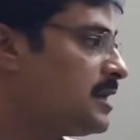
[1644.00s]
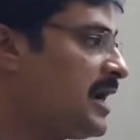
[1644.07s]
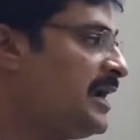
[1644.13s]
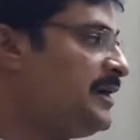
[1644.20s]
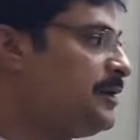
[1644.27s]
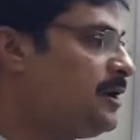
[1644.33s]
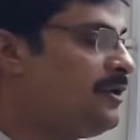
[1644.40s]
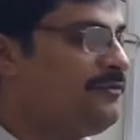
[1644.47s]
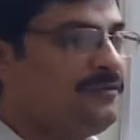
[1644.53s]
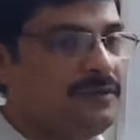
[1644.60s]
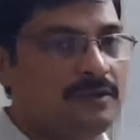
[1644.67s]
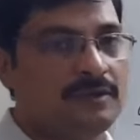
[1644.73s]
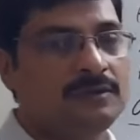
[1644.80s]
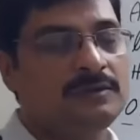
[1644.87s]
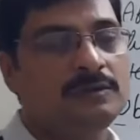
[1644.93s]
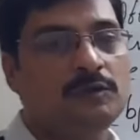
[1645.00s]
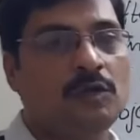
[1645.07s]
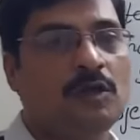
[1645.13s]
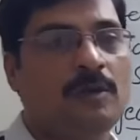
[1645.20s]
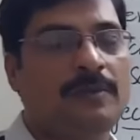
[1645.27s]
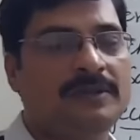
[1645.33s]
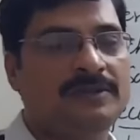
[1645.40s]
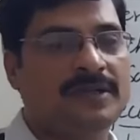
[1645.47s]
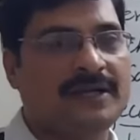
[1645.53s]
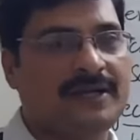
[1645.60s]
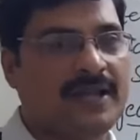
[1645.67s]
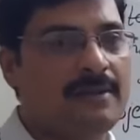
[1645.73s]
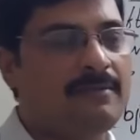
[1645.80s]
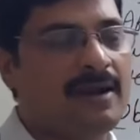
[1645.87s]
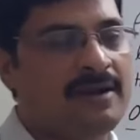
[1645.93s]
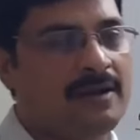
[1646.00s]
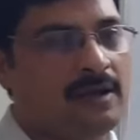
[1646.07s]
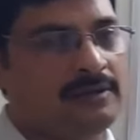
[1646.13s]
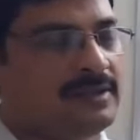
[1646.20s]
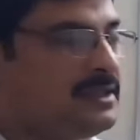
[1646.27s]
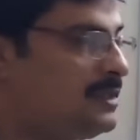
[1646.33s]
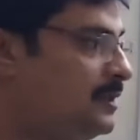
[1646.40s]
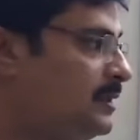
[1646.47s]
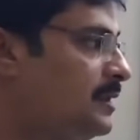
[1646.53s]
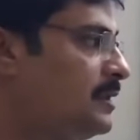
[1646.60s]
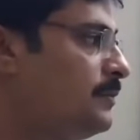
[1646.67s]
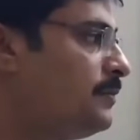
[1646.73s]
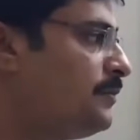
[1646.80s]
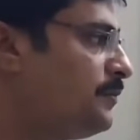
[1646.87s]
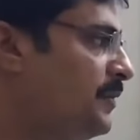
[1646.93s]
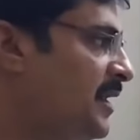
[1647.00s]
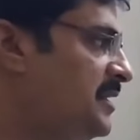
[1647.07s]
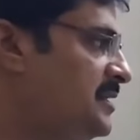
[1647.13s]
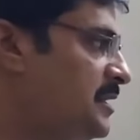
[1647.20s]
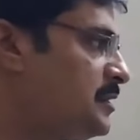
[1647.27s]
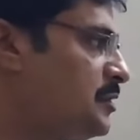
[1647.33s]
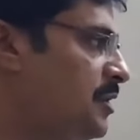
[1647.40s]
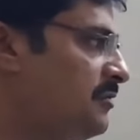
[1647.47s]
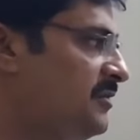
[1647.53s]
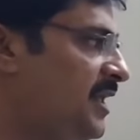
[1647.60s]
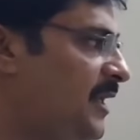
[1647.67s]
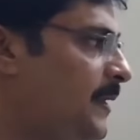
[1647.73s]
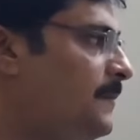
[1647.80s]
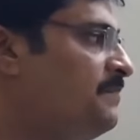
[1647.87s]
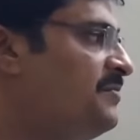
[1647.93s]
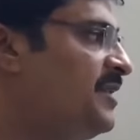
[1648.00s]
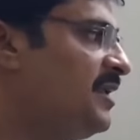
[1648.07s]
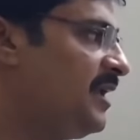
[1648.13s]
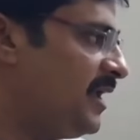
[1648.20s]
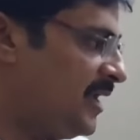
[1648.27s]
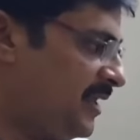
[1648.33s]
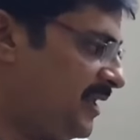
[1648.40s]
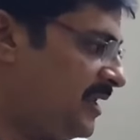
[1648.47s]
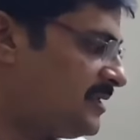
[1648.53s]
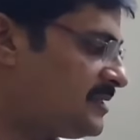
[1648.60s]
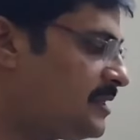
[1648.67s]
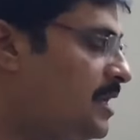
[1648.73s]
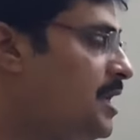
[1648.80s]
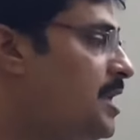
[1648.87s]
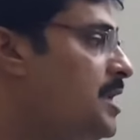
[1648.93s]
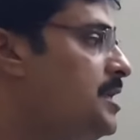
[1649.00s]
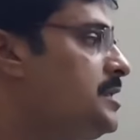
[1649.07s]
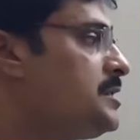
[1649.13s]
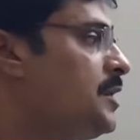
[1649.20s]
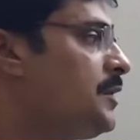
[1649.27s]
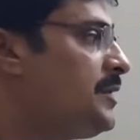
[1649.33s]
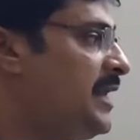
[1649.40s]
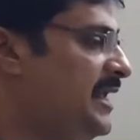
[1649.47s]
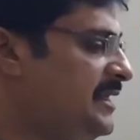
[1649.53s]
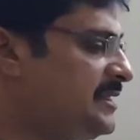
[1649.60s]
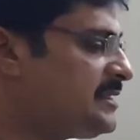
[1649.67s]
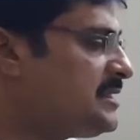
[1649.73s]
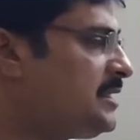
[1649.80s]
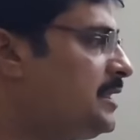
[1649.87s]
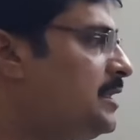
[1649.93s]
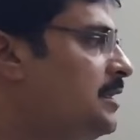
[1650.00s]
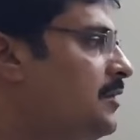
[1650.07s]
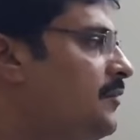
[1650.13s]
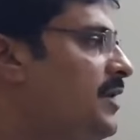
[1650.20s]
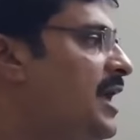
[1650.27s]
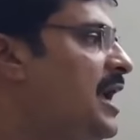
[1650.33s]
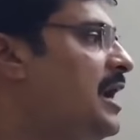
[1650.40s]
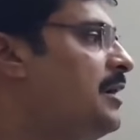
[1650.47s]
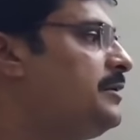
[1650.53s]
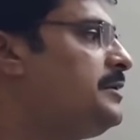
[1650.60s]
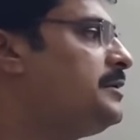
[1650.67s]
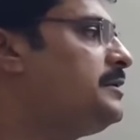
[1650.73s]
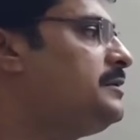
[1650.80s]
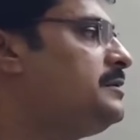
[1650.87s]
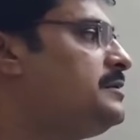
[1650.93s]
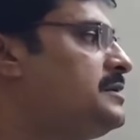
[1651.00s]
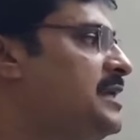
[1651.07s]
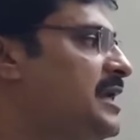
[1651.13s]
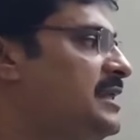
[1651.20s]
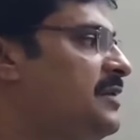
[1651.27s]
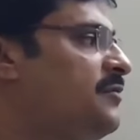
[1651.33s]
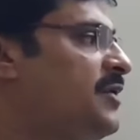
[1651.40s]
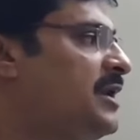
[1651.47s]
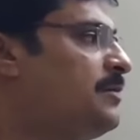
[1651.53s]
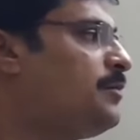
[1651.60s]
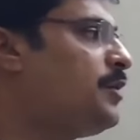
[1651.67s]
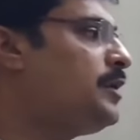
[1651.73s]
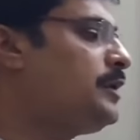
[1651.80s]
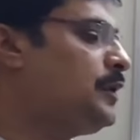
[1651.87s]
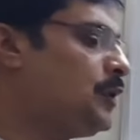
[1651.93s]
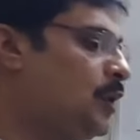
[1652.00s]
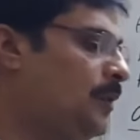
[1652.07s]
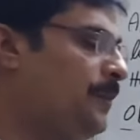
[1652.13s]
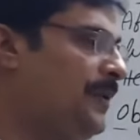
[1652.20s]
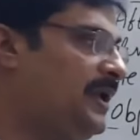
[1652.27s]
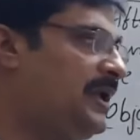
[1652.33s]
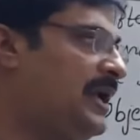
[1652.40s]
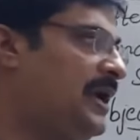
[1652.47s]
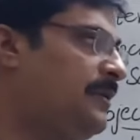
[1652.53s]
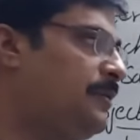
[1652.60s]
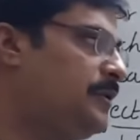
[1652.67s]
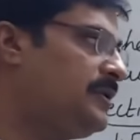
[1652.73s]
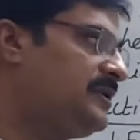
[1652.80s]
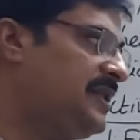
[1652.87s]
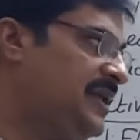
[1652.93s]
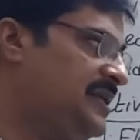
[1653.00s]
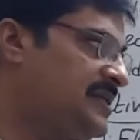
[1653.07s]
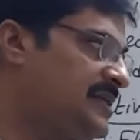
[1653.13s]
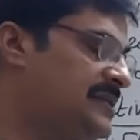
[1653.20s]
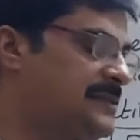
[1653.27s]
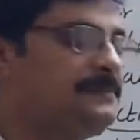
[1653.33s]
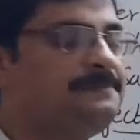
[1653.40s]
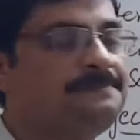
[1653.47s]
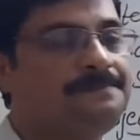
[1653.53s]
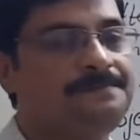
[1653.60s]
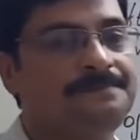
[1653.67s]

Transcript: kind of Tungabhadra Dam and other places of the areas. So next we have to say the one more topic about this